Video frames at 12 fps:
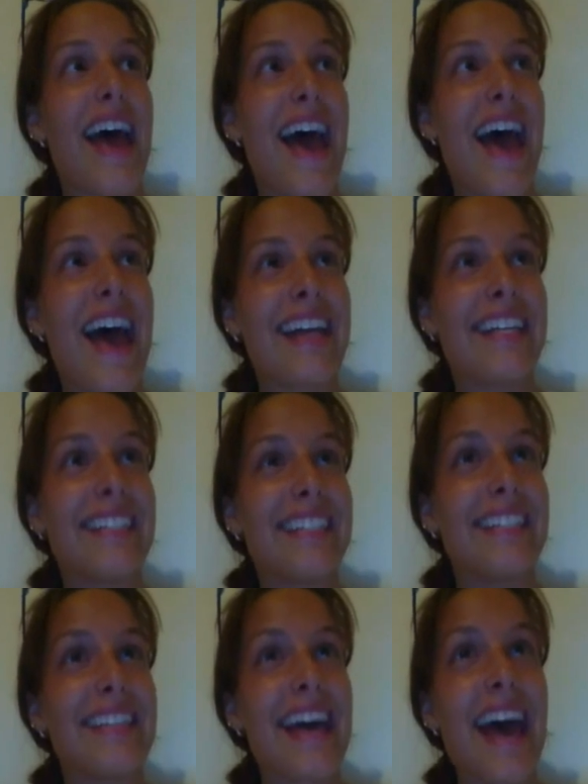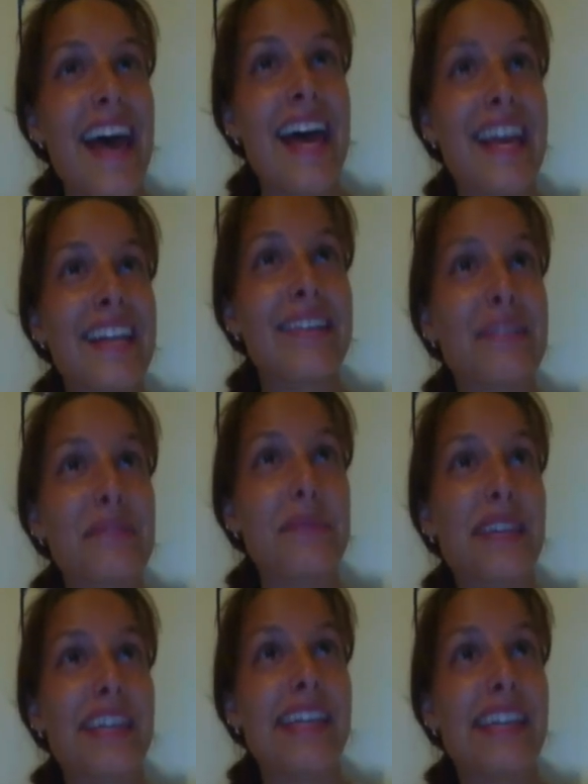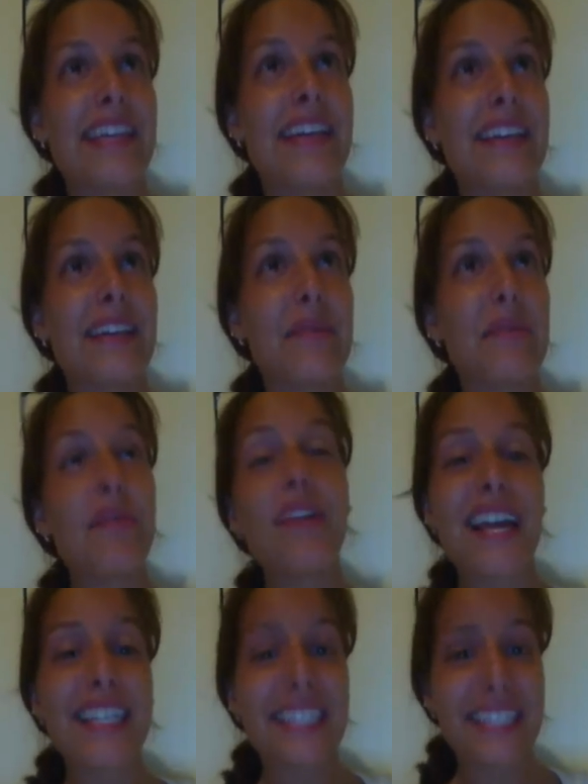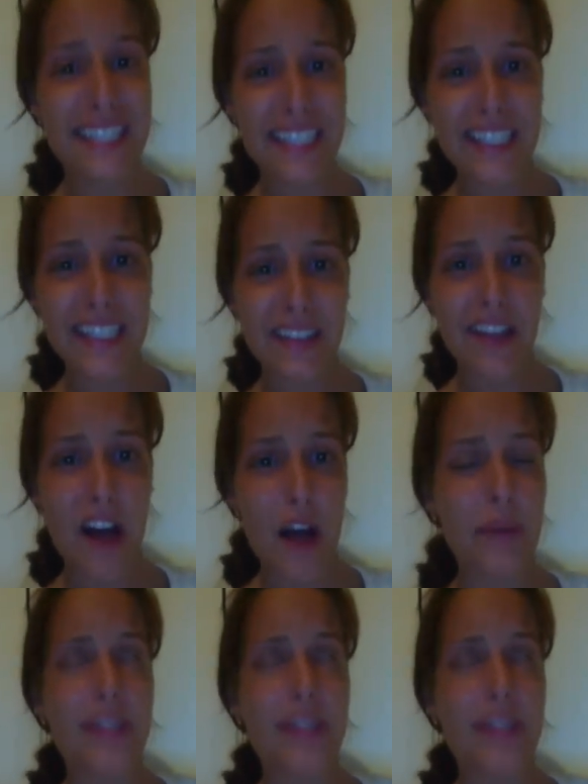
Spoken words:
And then we realized it's 6 o'clock.